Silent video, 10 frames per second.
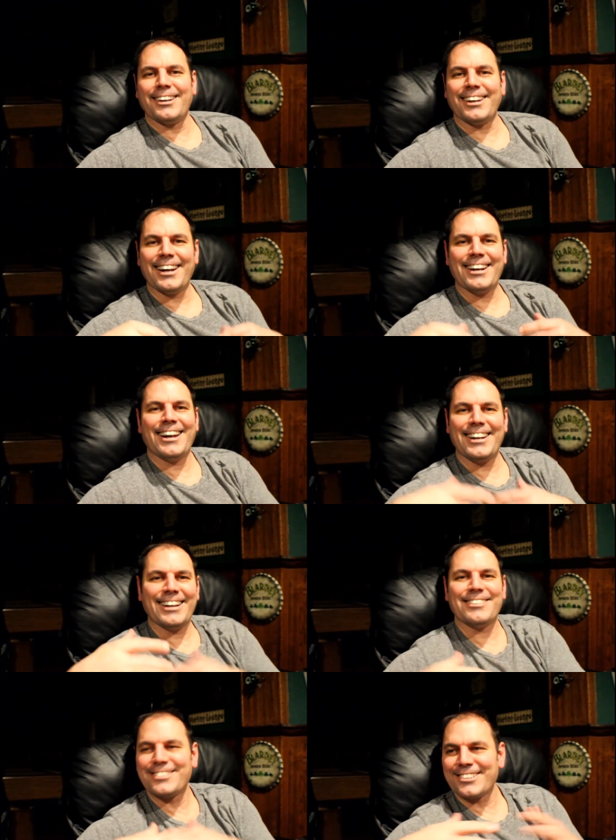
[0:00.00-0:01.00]
and then
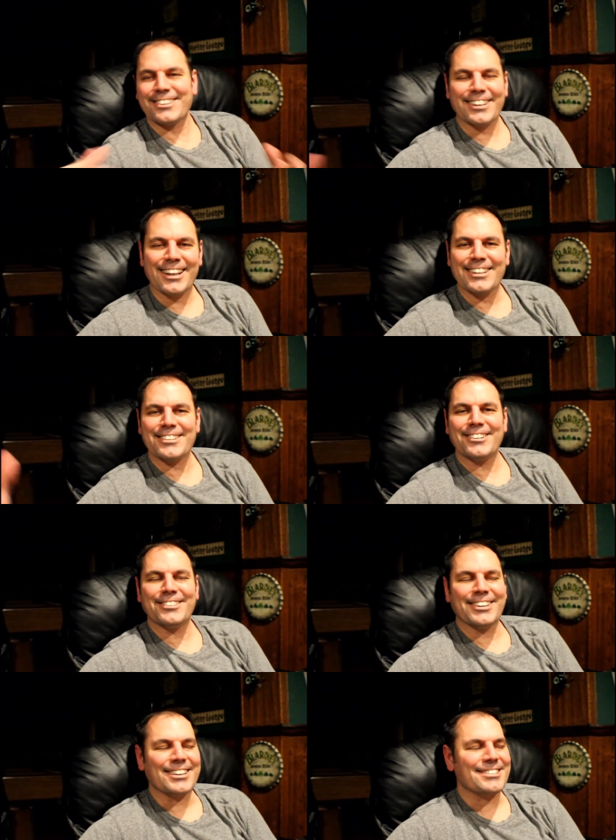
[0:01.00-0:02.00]
they were just like, "Yeah, let's go
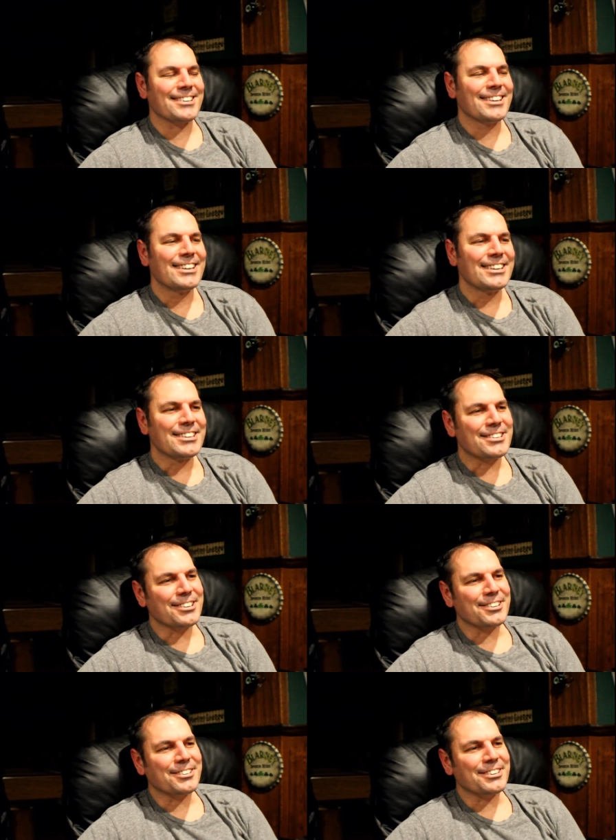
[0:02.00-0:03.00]
do this."
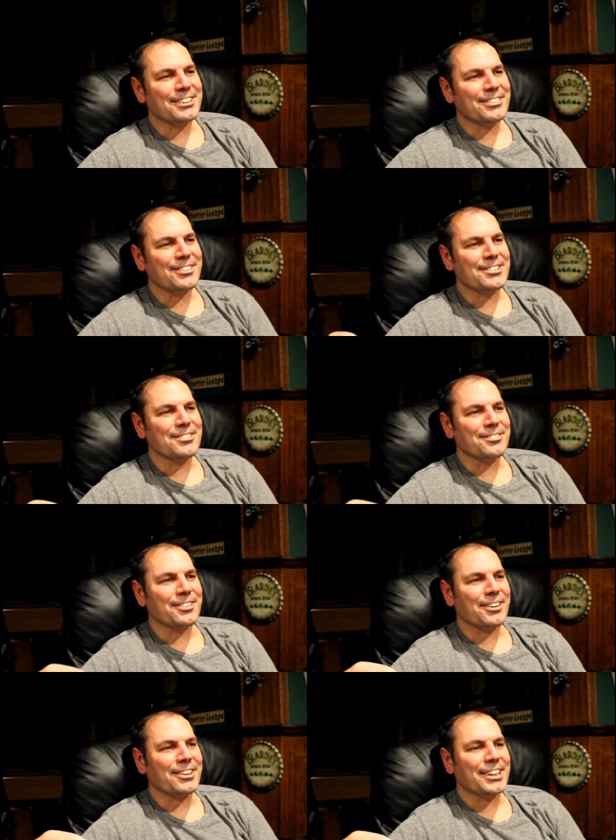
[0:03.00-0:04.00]
So it wasn't
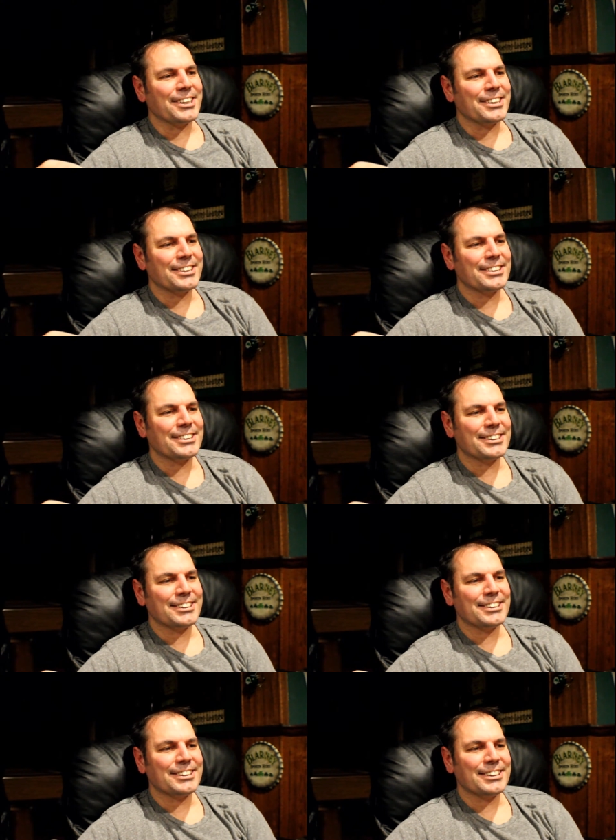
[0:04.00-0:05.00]
very,
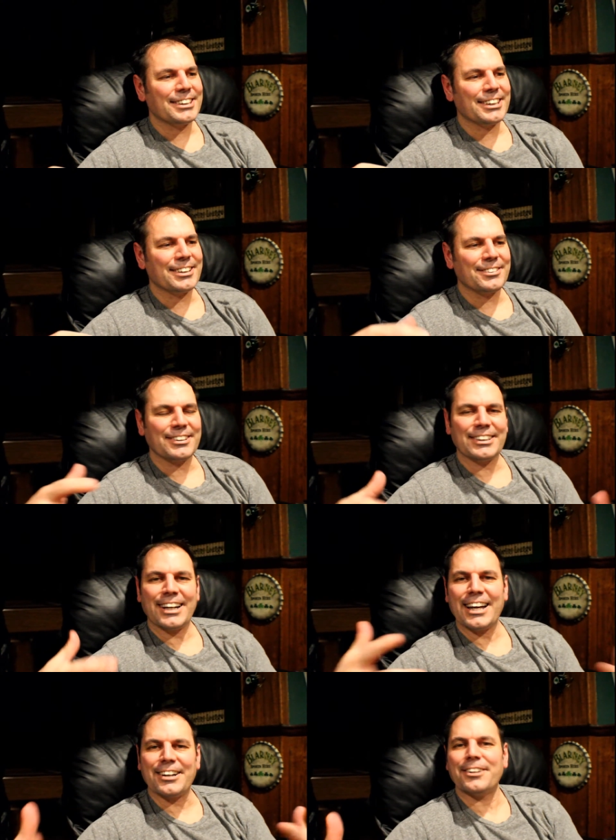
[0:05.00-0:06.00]
you know,
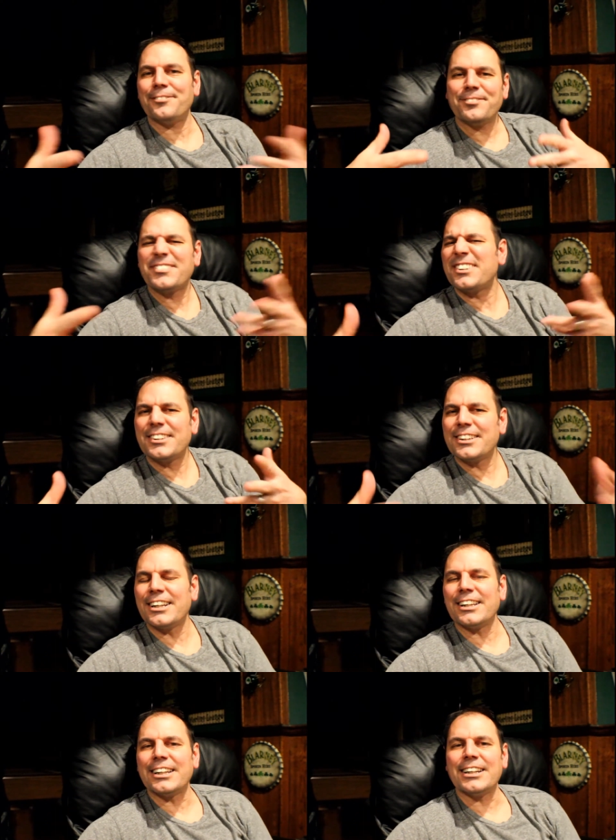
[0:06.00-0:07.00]
I don't know.
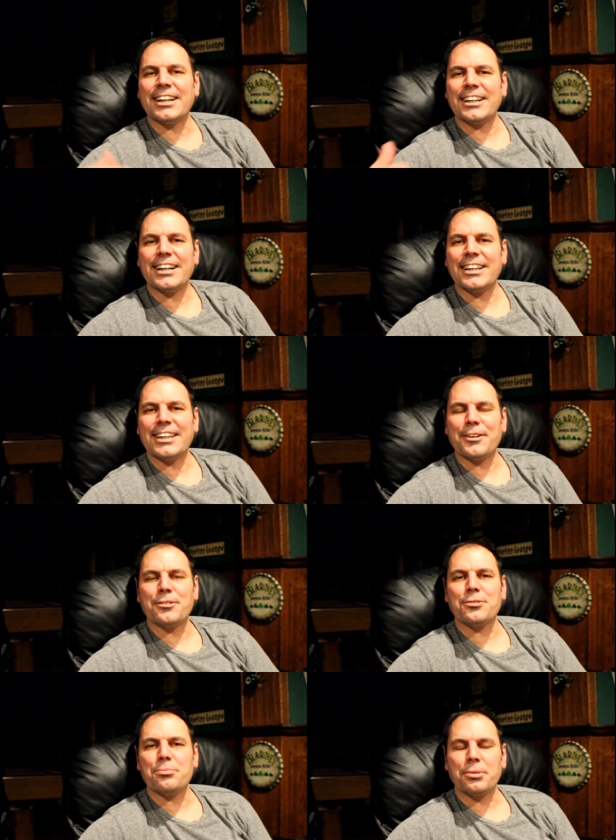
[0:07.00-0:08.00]
Didn't lead. I, I didn't think it
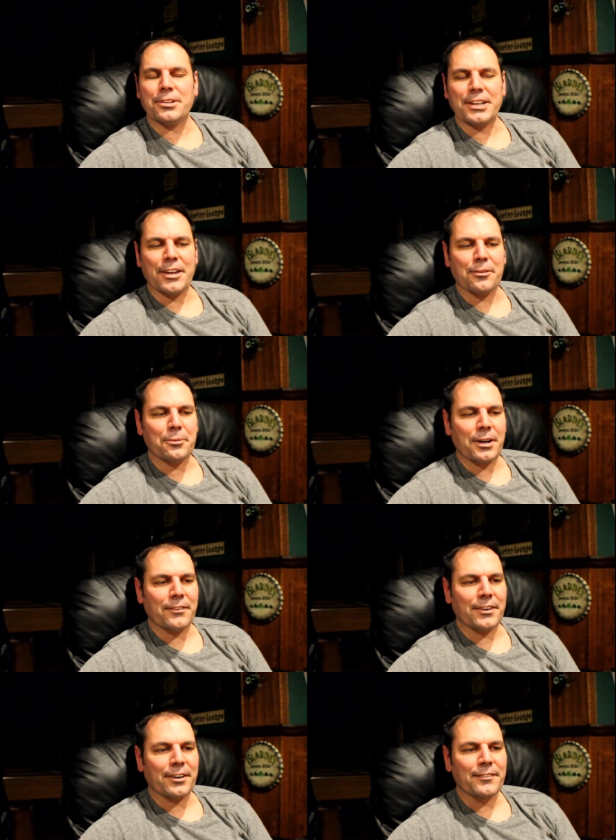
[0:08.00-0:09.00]
was put together
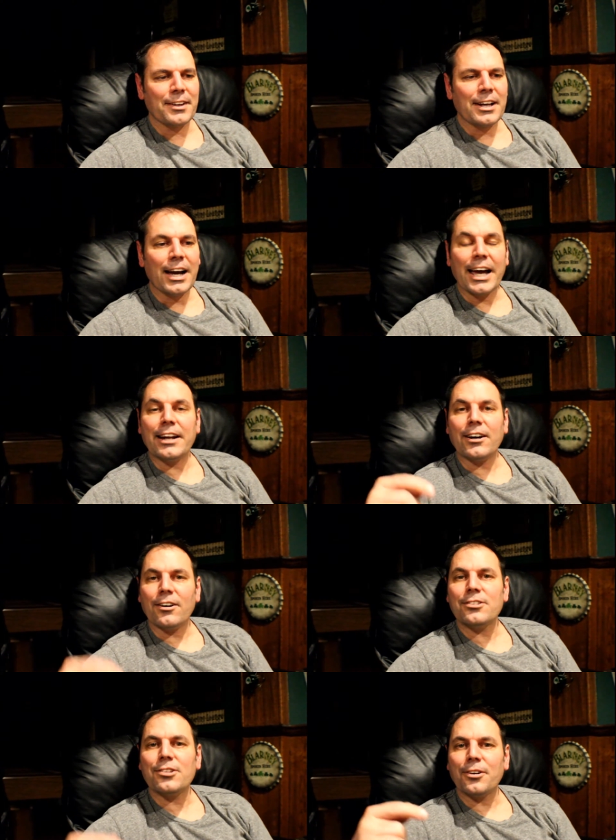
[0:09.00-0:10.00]
well there. And
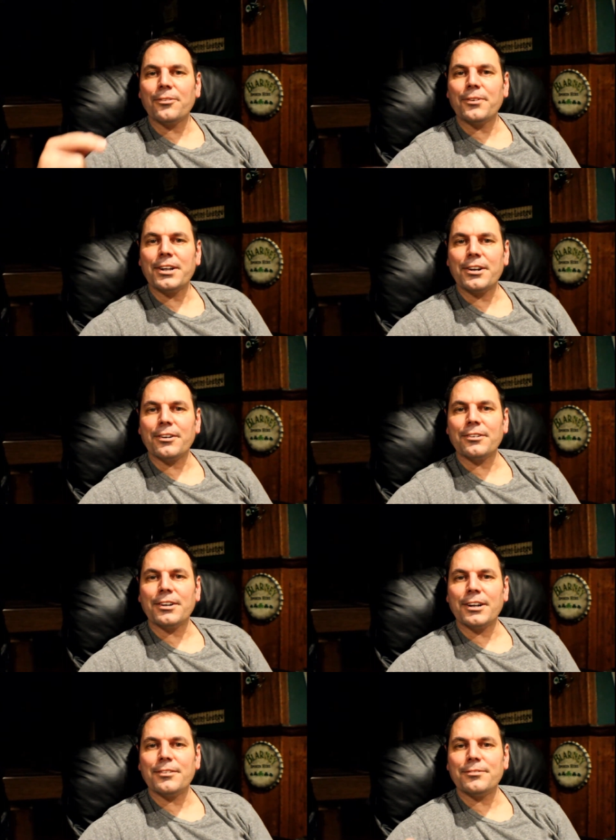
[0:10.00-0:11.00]
also, when
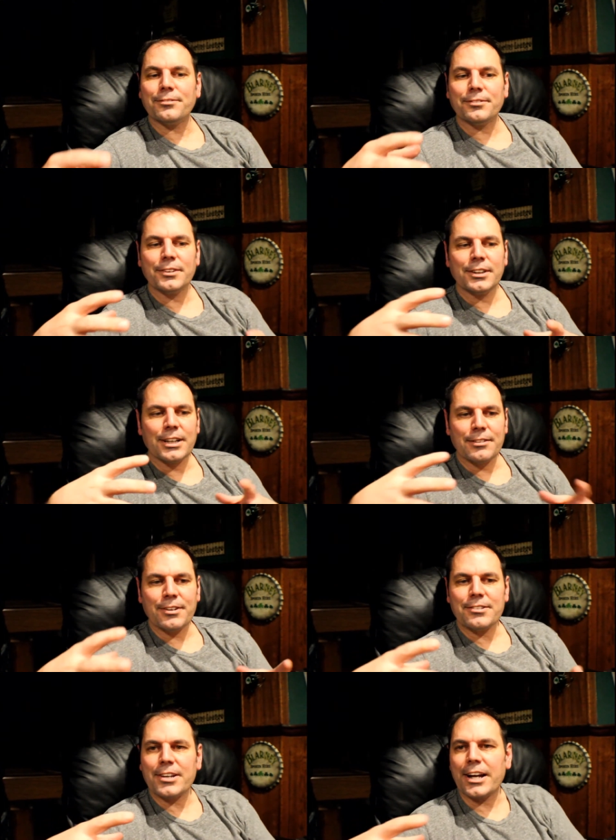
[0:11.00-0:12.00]
they're um,
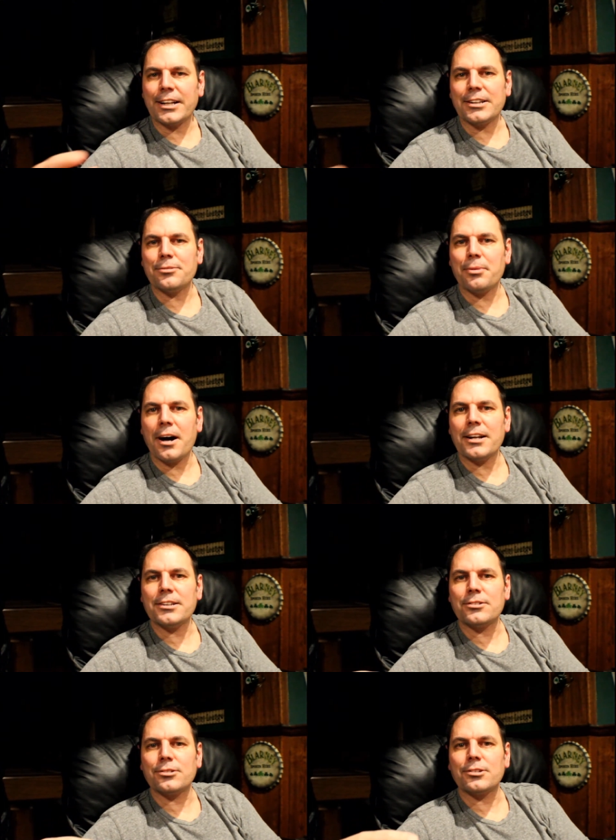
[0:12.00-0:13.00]
investigating these
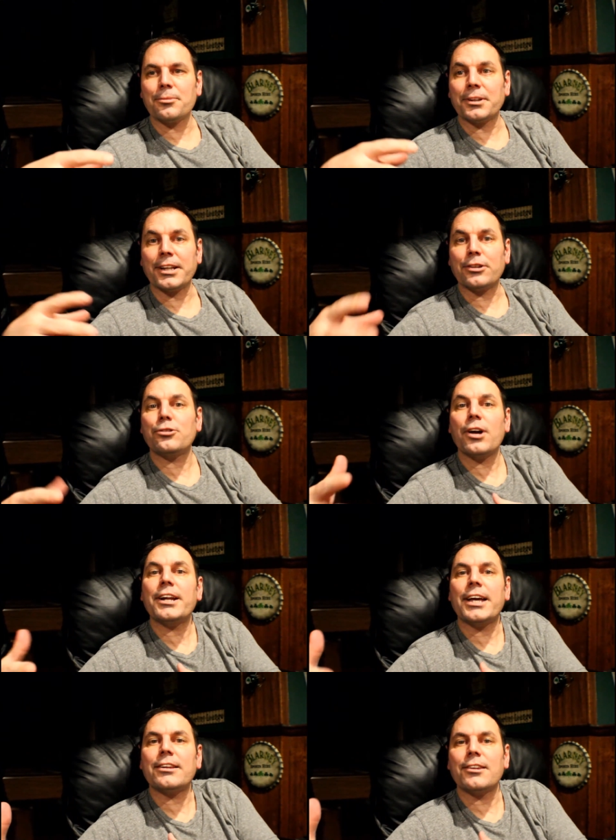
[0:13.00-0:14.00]
bodies or something like that, they're
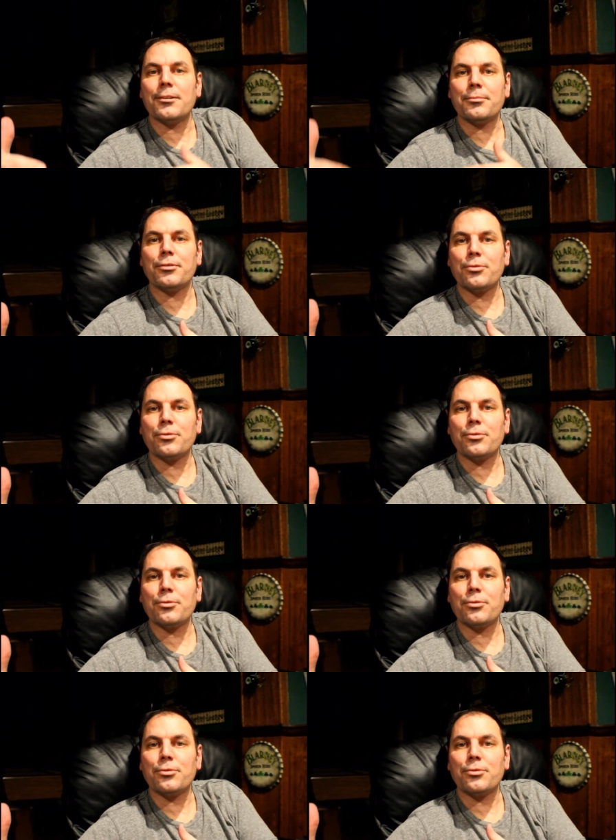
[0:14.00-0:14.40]
trying to get to them